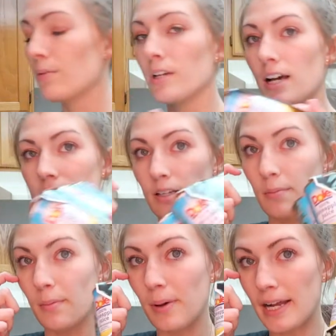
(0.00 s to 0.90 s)
We got
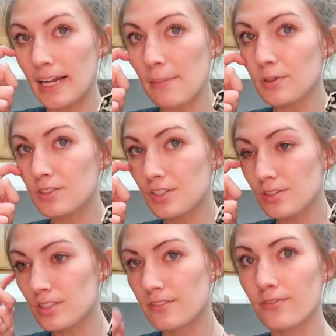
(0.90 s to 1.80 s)
some pineapple
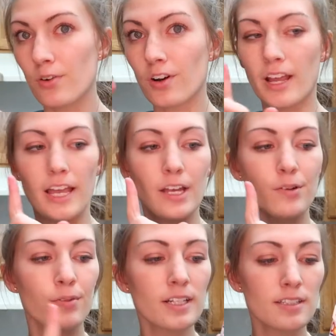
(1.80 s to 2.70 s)
juice for
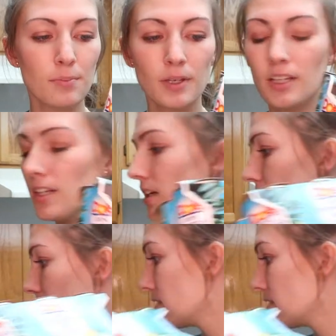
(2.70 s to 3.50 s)
a recipe.